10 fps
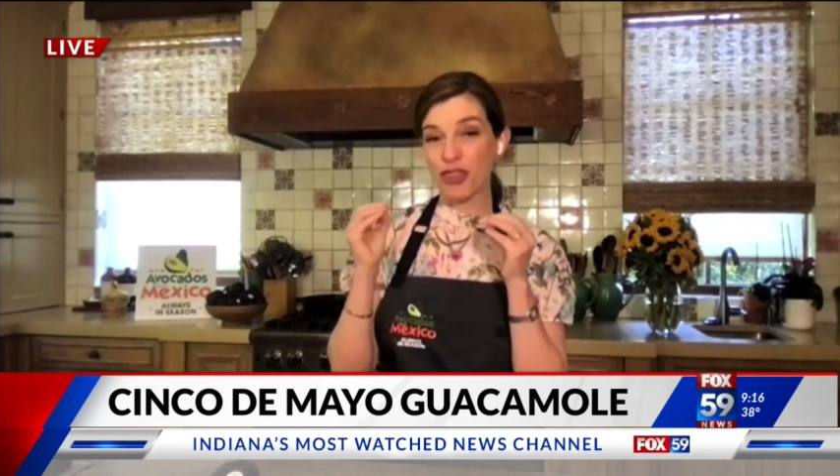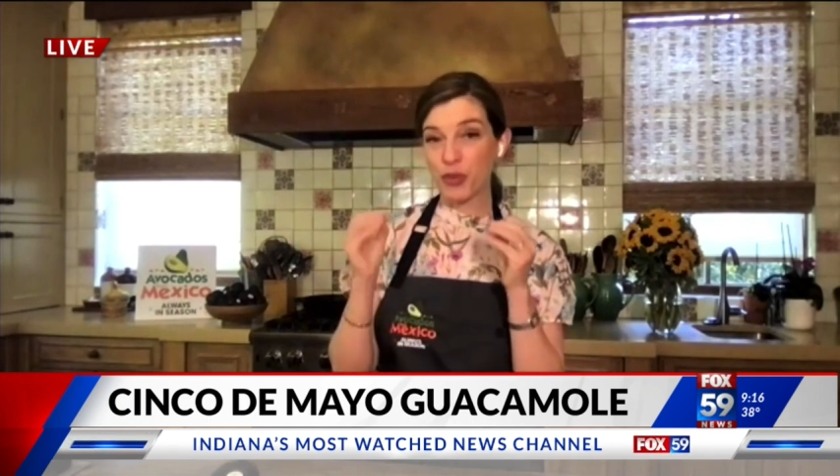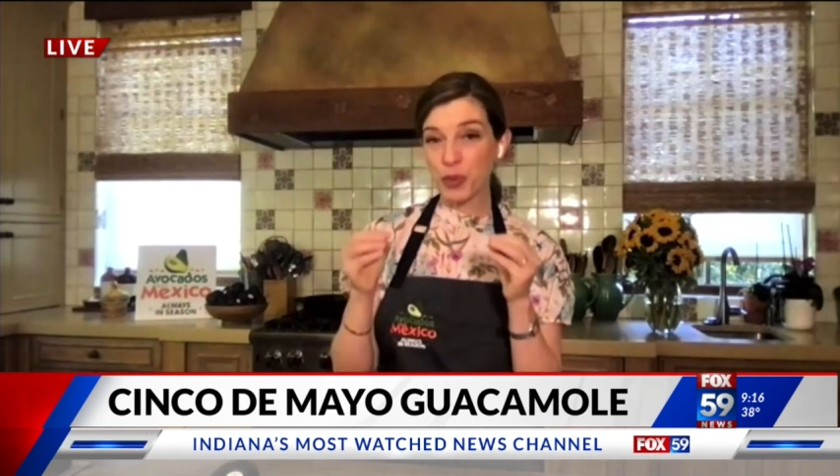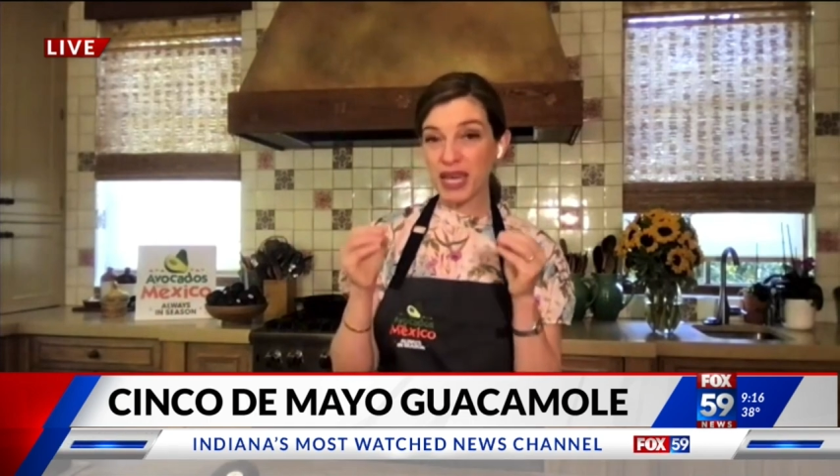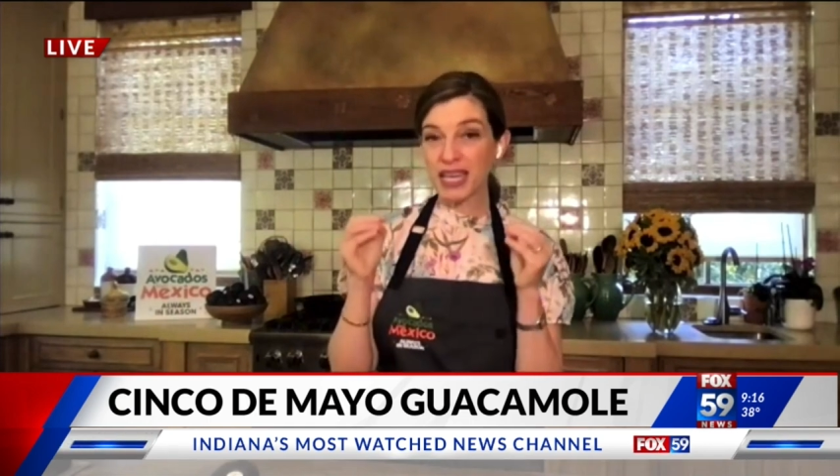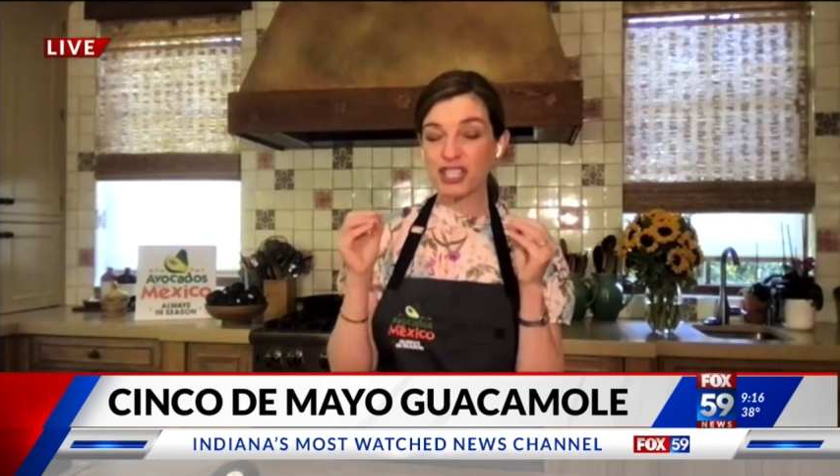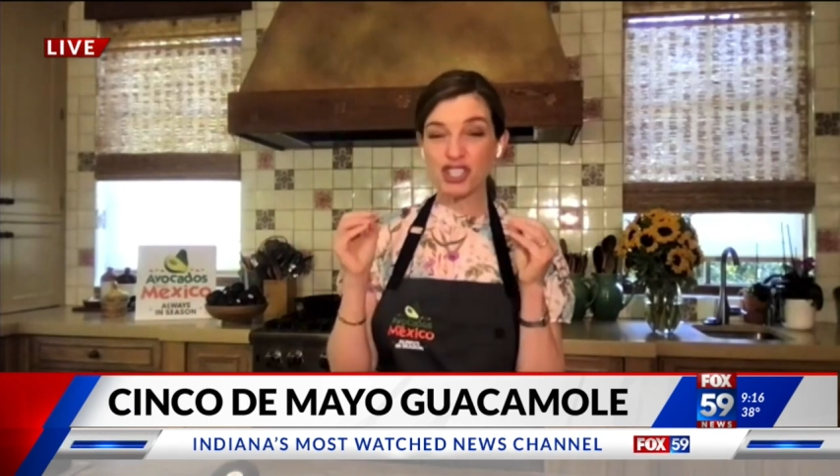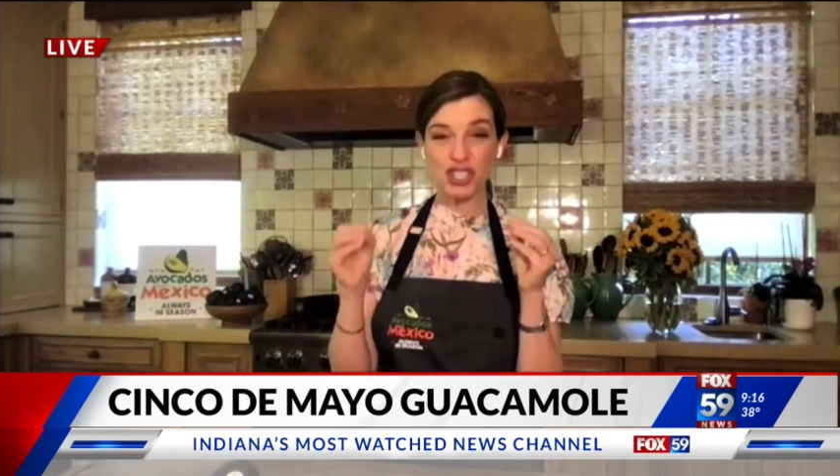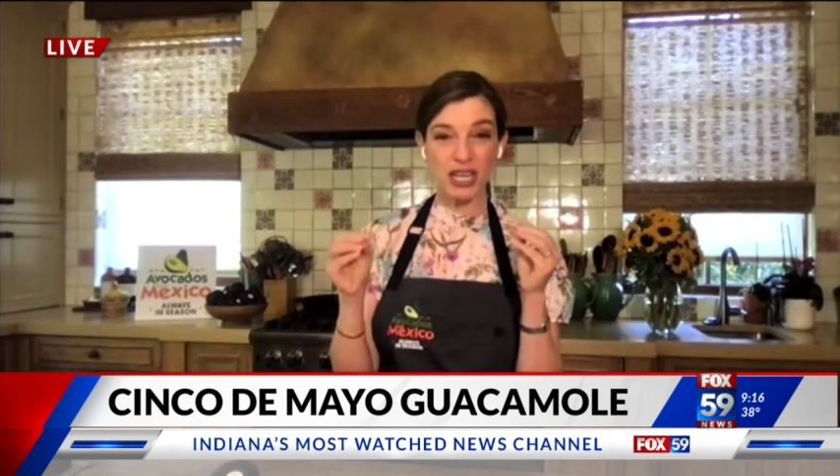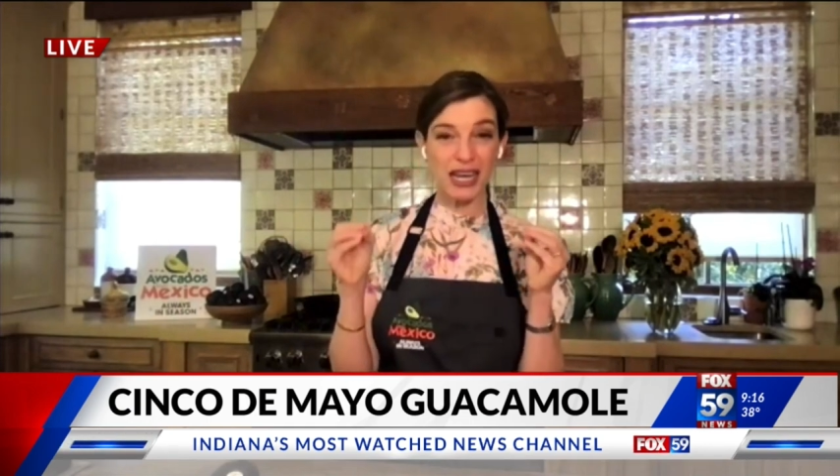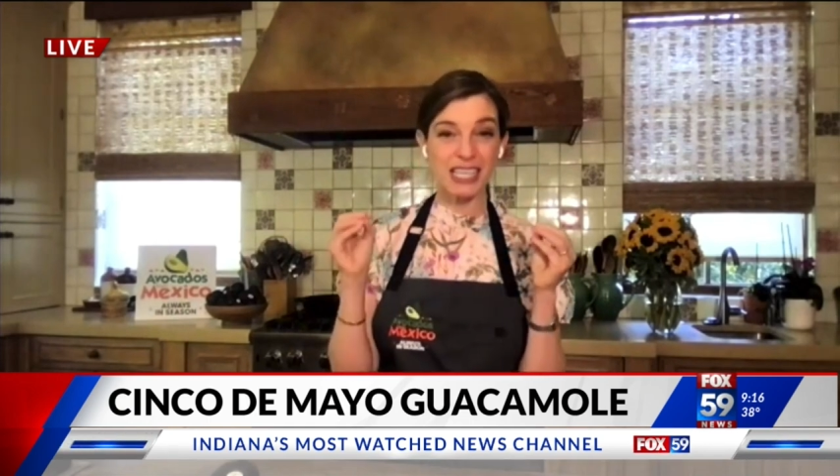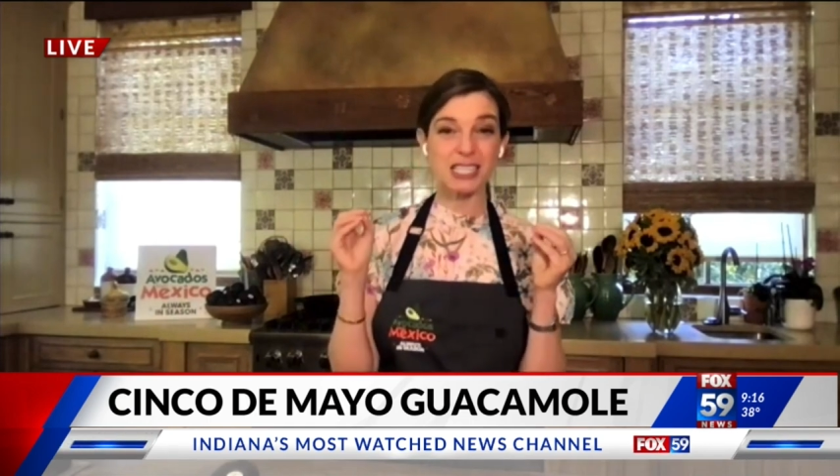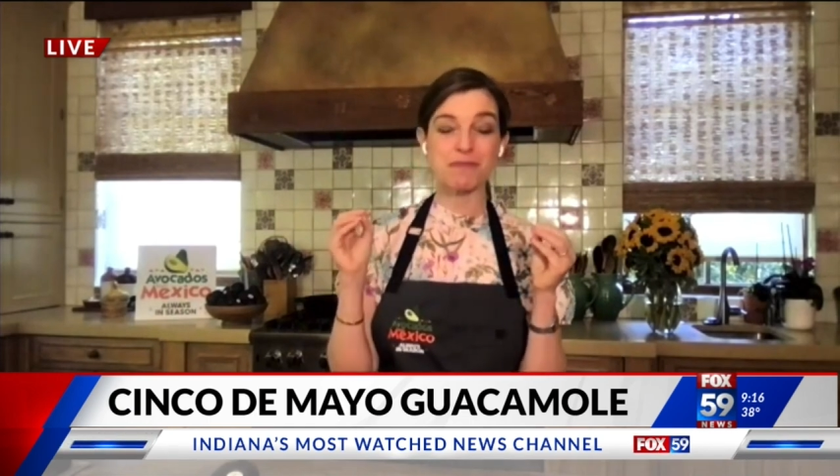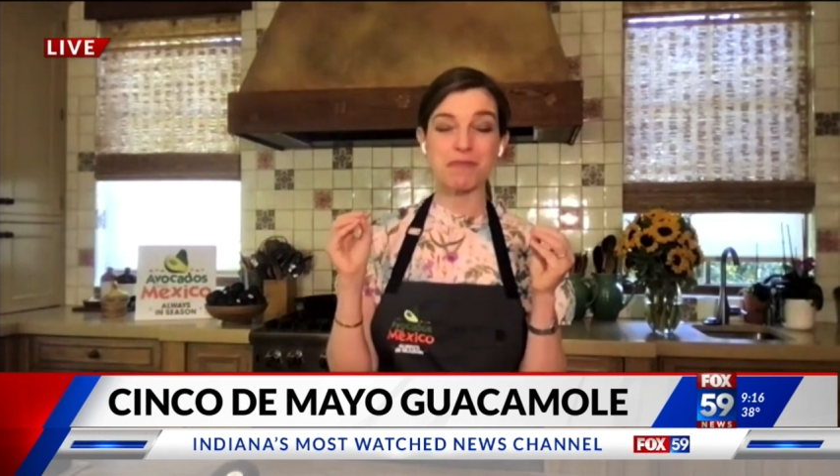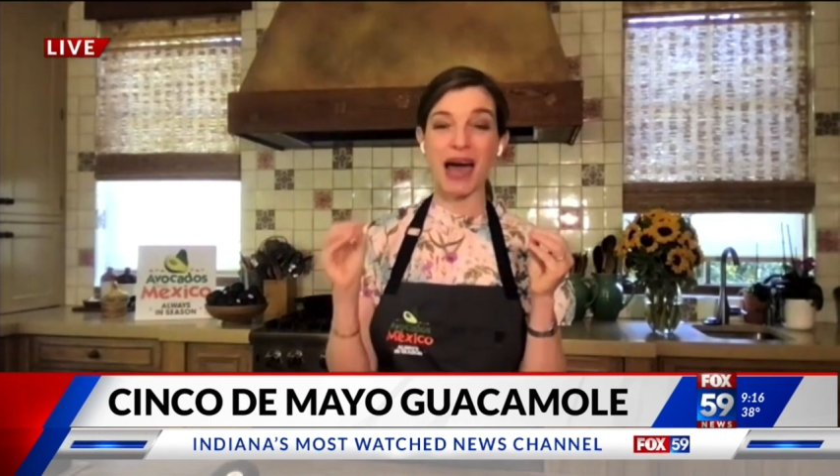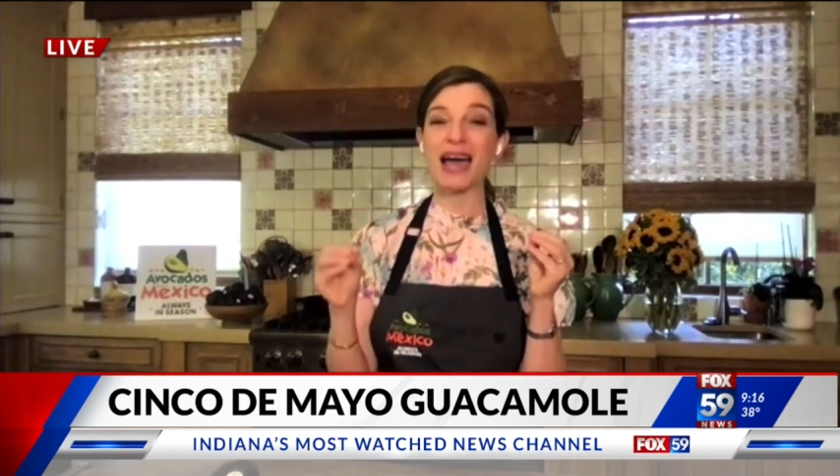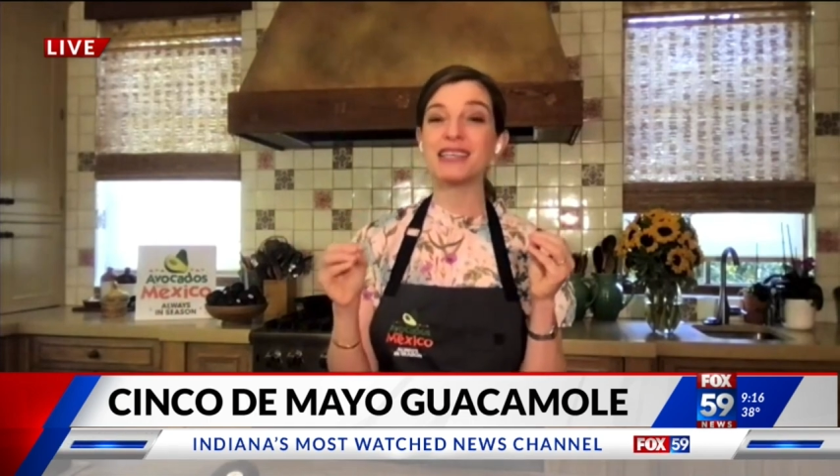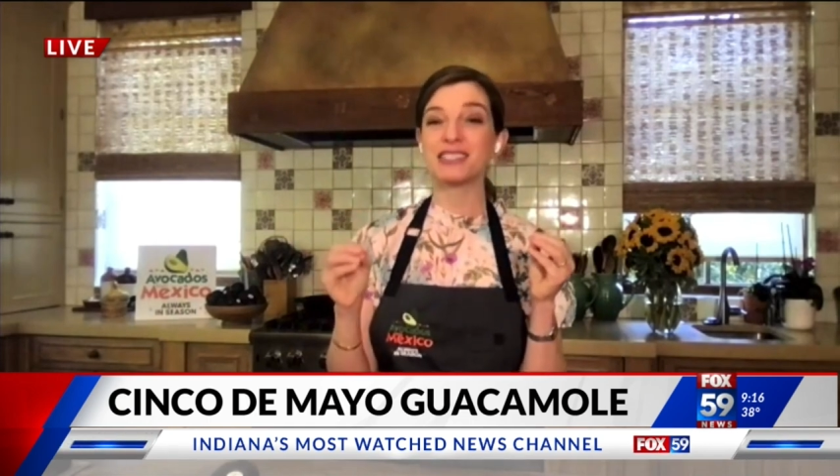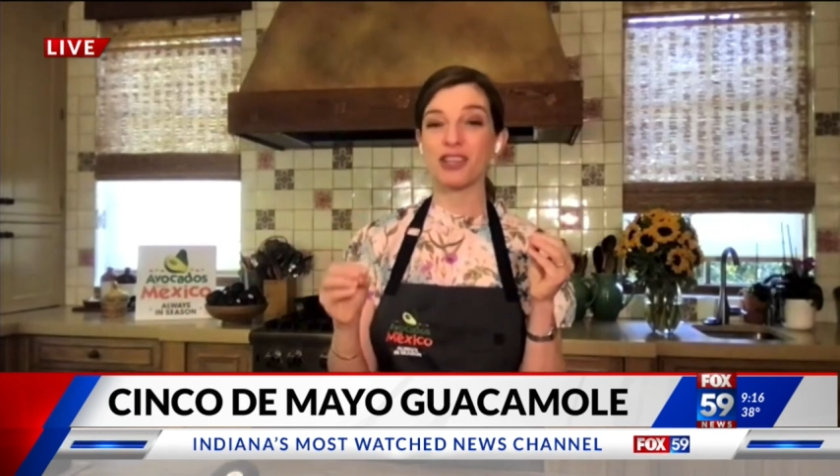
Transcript: 3 chile spiced